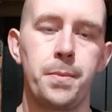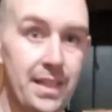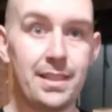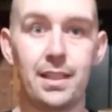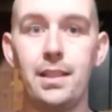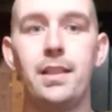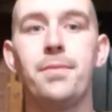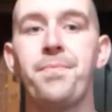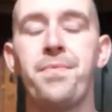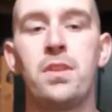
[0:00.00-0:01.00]
Basically,
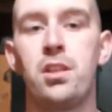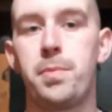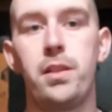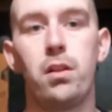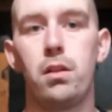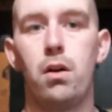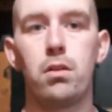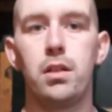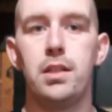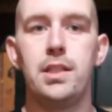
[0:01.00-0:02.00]
your spindle
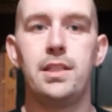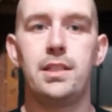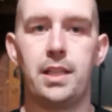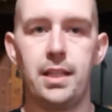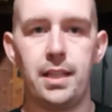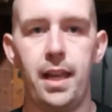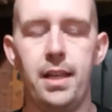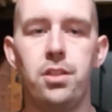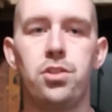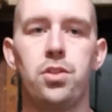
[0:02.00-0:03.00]
lock sits
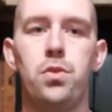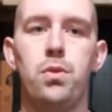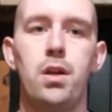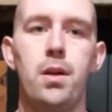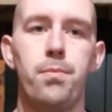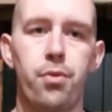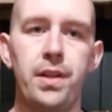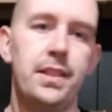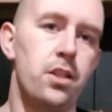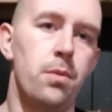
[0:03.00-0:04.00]
into
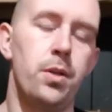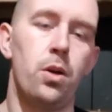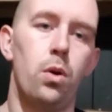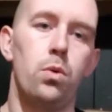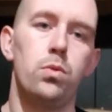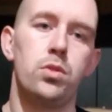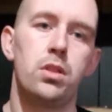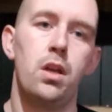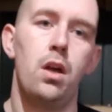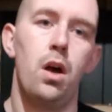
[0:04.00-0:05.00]
predetermined
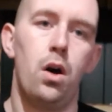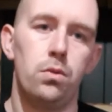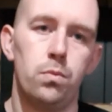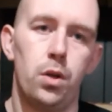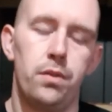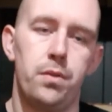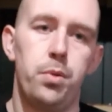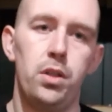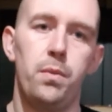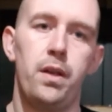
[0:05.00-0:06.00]
holes on one of your
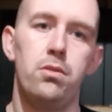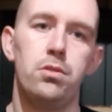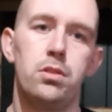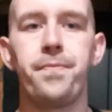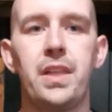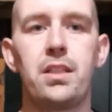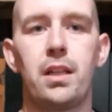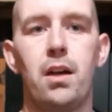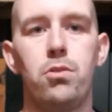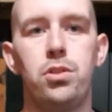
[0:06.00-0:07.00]
pulley wheels. This
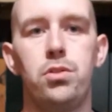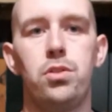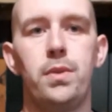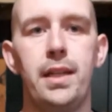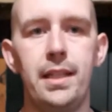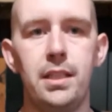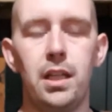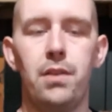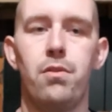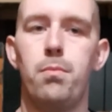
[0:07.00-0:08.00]
allows you to
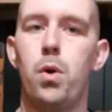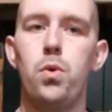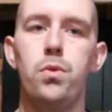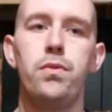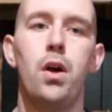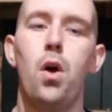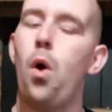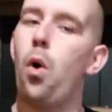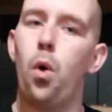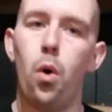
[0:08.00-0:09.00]
easily remove
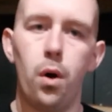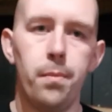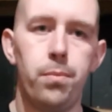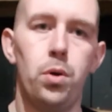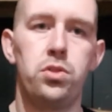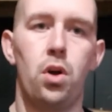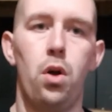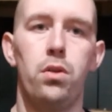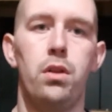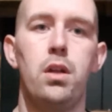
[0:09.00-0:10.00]
or put
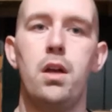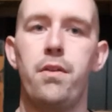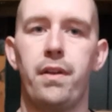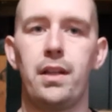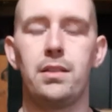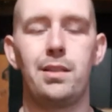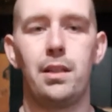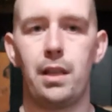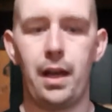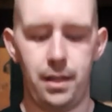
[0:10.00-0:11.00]
on things
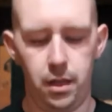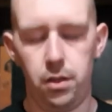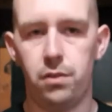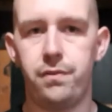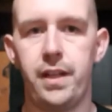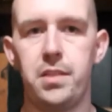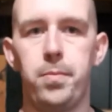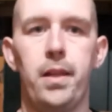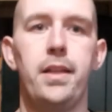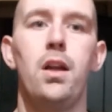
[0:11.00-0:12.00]
like your
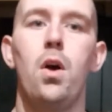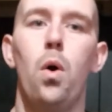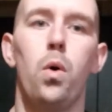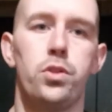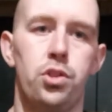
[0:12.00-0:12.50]
faceplate or